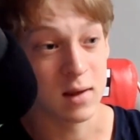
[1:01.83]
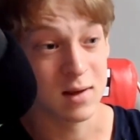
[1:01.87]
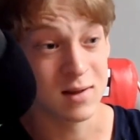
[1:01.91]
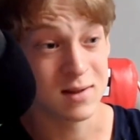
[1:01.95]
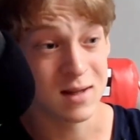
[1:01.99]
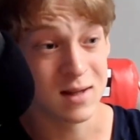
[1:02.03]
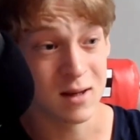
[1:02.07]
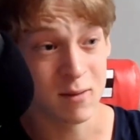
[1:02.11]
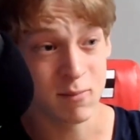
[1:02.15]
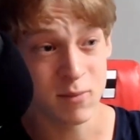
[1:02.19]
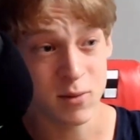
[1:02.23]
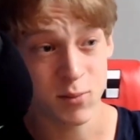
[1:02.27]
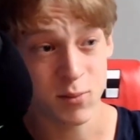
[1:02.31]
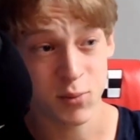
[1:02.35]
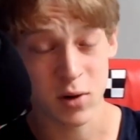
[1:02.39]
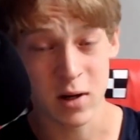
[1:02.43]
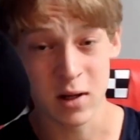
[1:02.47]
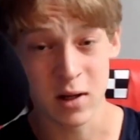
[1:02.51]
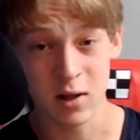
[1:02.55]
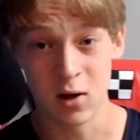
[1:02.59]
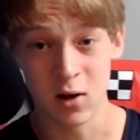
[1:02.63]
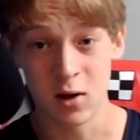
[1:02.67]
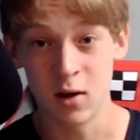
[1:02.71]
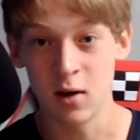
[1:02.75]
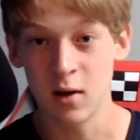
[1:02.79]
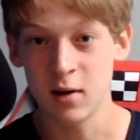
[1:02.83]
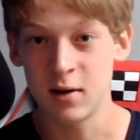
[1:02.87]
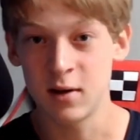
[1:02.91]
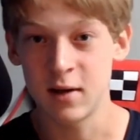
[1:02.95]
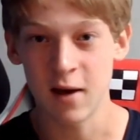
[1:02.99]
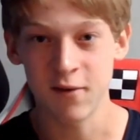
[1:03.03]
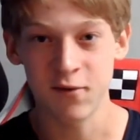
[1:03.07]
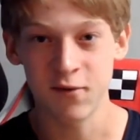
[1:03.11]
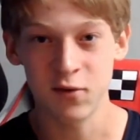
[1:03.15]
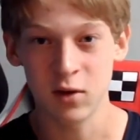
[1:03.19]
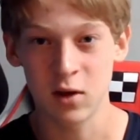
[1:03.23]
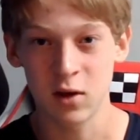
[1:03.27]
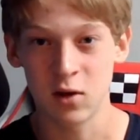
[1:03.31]
He seems pretty good.
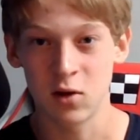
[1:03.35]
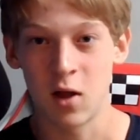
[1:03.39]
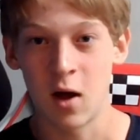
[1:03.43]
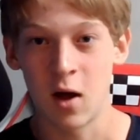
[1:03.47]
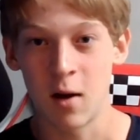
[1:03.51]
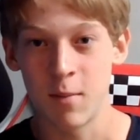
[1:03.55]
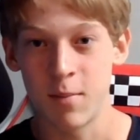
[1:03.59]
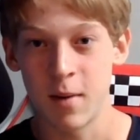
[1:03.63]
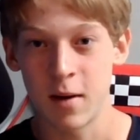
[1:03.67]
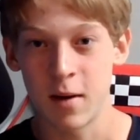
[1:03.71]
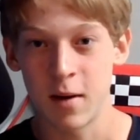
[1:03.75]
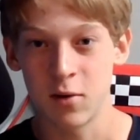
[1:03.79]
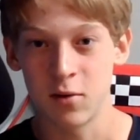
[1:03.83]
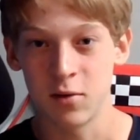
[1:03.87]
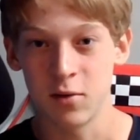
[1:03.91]
Definitely a lot